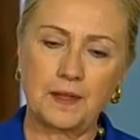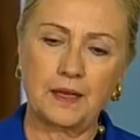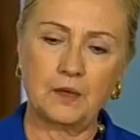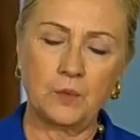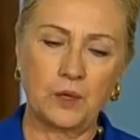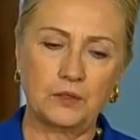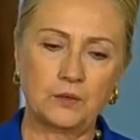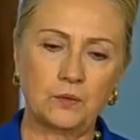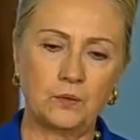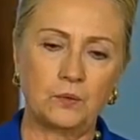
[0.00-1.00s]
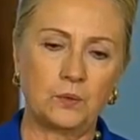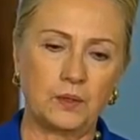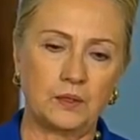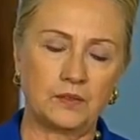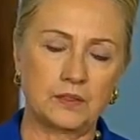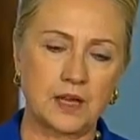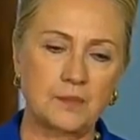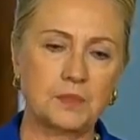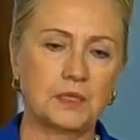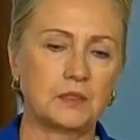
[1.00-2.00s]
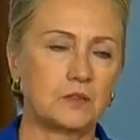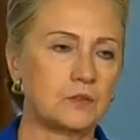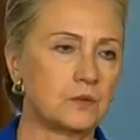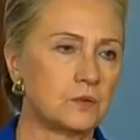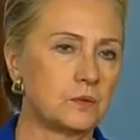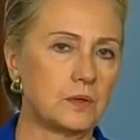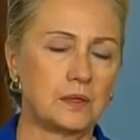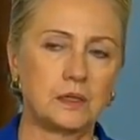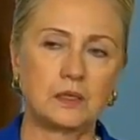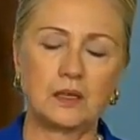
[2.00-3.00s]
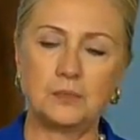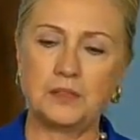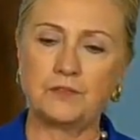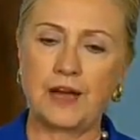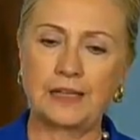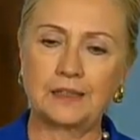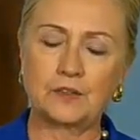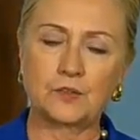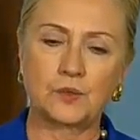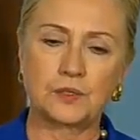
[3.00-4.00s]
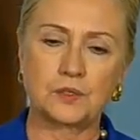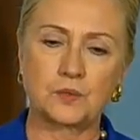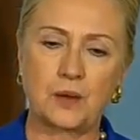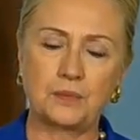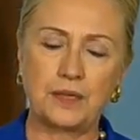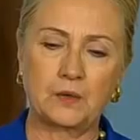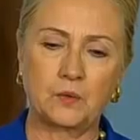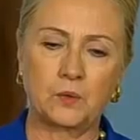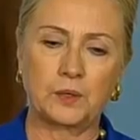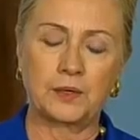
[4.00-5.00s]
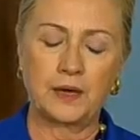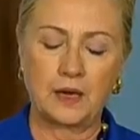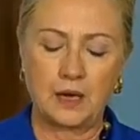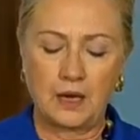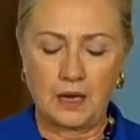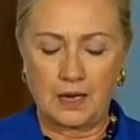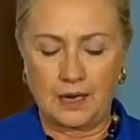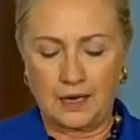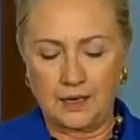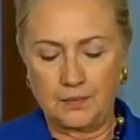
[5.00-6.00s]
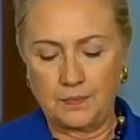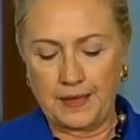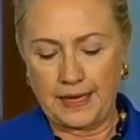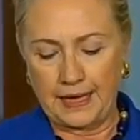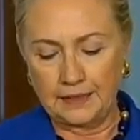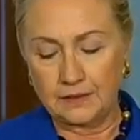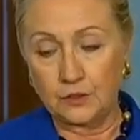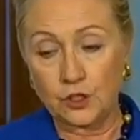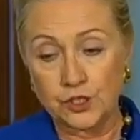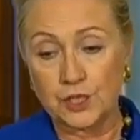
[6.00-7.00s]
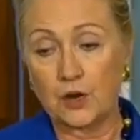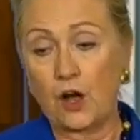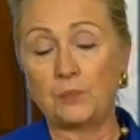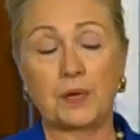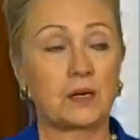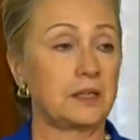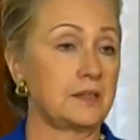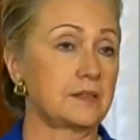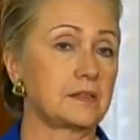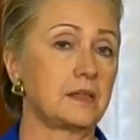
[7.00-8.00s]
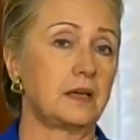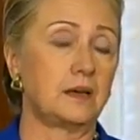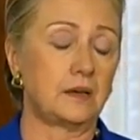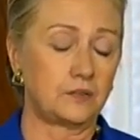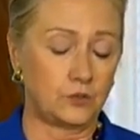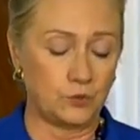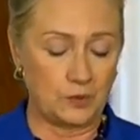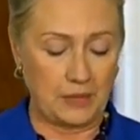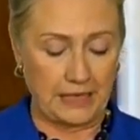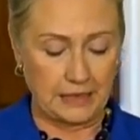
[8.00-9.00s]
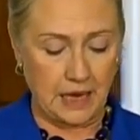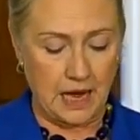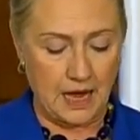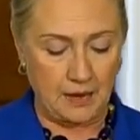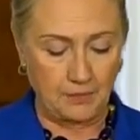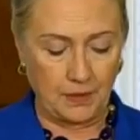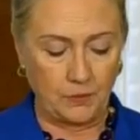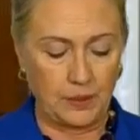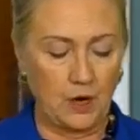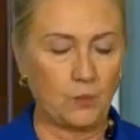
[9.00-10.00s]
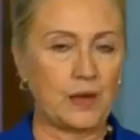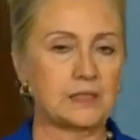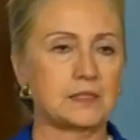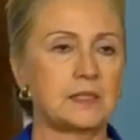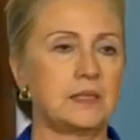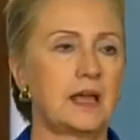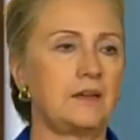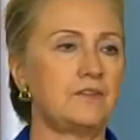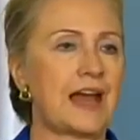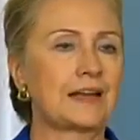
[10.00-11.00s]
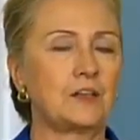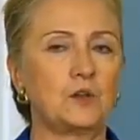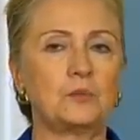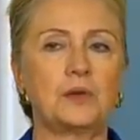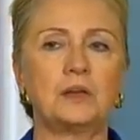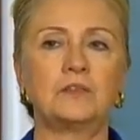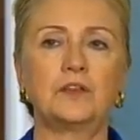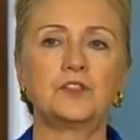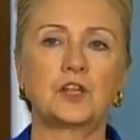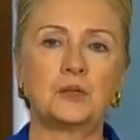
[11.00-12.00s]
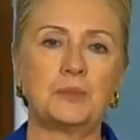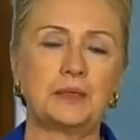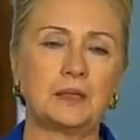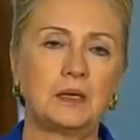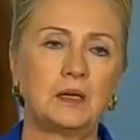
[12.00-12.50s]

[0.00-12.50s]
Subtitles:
anyone who is attempting to commit violence or disrupt that order, and urging all parties to remain calm. We don't want to see a vacuum of legitimate